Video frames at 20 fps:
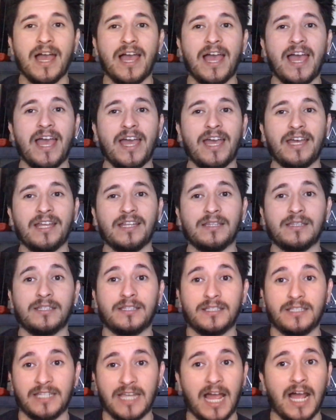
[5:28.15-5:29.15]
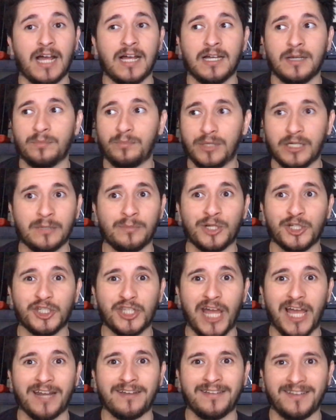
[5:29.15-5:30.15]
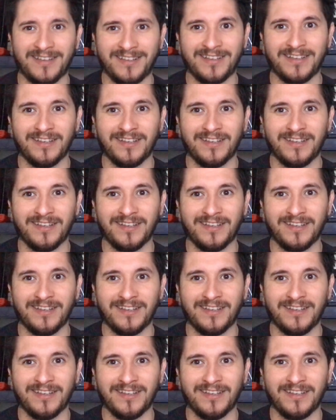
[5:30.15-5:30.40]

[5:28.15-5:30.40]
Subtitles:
And yeah, pretty much that.